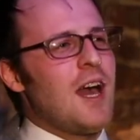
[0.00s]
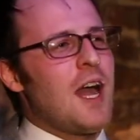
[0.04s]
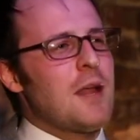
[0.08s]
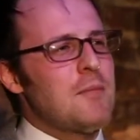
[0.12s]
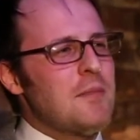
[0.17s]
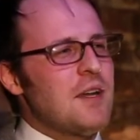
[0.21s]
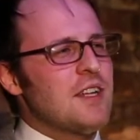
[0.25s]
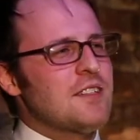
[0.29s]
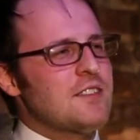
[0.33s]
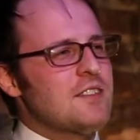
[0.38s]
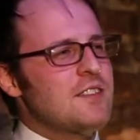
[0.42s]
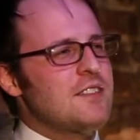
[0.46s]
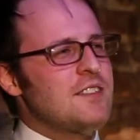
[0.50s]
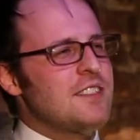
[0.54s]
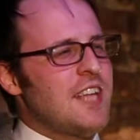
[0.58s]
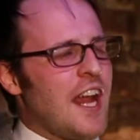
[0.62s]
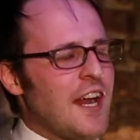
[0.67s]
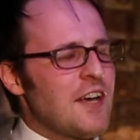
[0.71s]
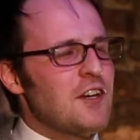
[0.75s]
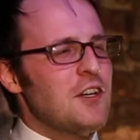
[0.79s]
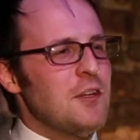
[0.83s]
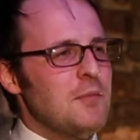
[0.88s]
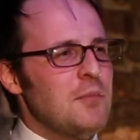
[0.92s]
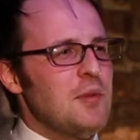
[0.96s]
I'm a
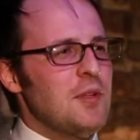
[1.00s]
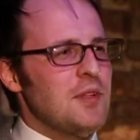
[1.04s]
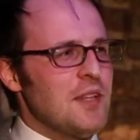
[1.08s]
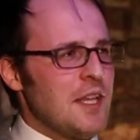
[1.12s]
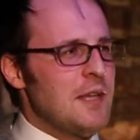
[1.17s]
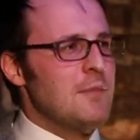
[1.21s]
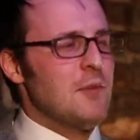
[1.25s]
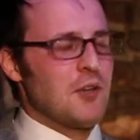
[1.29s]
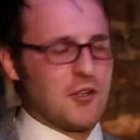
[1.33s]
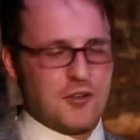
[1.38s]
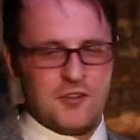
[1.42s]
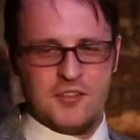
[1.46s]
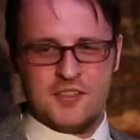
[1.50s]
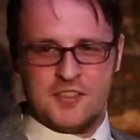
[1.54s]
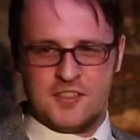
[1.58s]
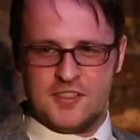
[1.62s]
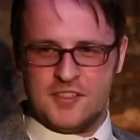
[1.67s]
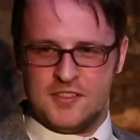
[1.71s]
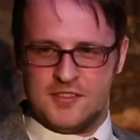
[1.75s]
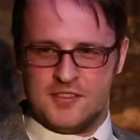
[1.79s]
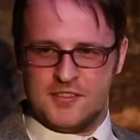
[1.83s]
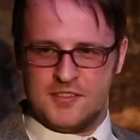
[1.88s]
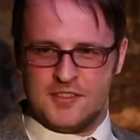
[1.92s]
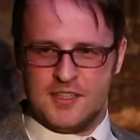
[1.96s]
terrible immigrant.